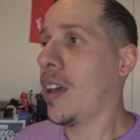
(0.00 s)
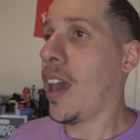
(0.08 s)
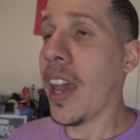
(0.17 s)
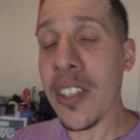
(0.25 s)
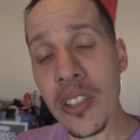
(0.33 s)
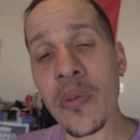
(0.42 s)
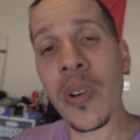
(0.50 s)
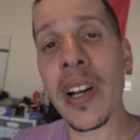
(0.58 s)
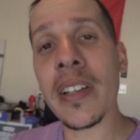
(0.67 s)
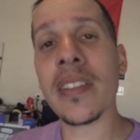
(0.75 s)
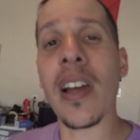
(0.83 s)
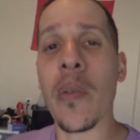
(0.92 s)
Engine
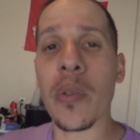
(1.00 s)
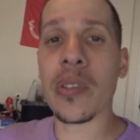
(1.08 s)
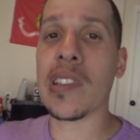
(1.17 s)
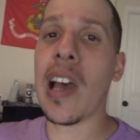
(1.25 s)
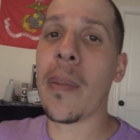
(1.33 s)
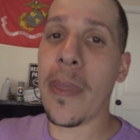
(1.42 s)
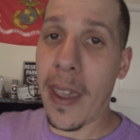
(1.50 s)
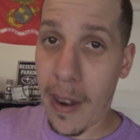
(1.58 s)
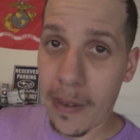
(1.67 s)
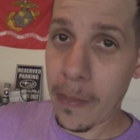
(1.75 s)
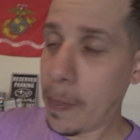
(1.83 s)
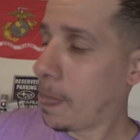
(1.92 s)
wise, I will stop
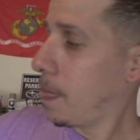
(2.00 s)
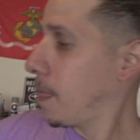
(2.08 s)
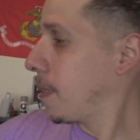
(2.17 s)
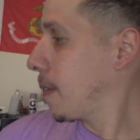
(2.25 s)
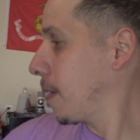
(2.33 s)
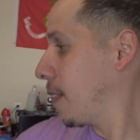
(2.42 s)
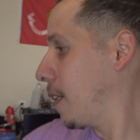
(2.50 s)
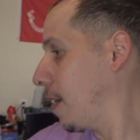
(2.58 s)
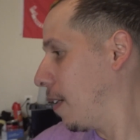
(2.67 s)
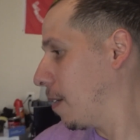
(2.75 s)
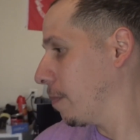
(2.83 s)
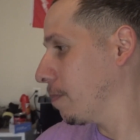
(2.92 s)
there.
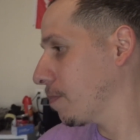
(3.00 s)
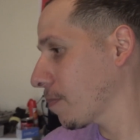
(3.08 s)
I